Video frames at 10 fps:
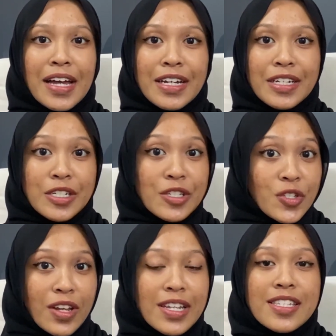The
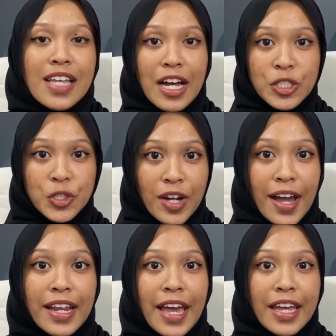solids are dried
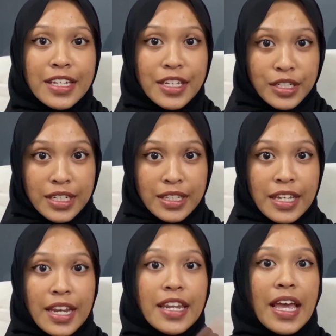and ignited.
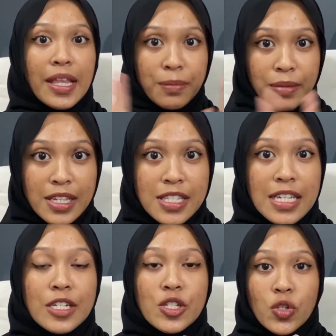That means the
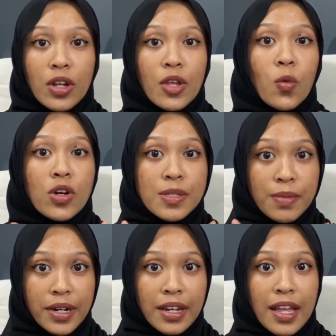solid was
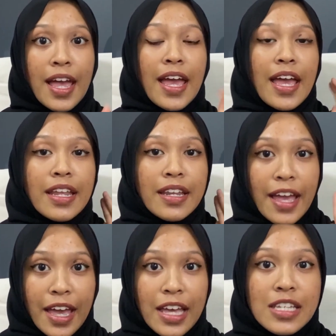burned, and
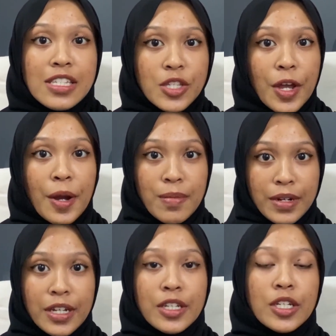as they're
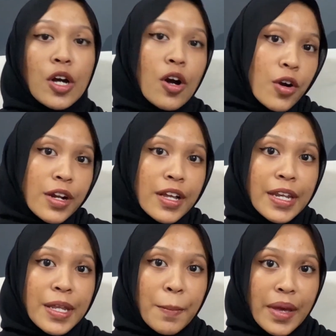burned, the organic
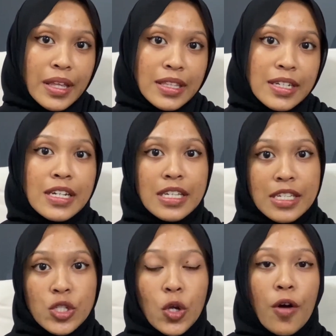matter is
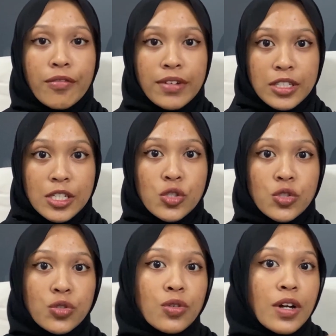converted to
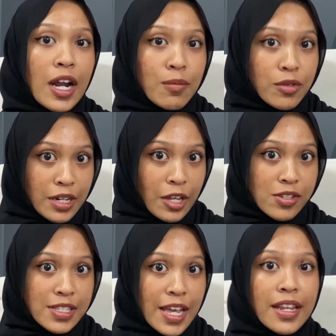carbon
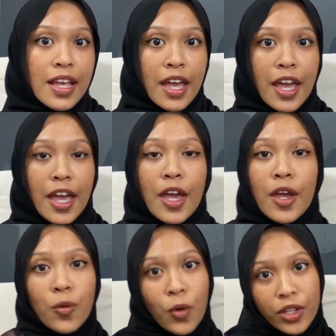dioxide and
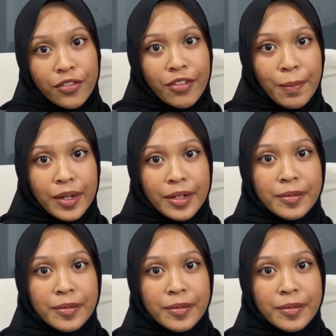water vapor,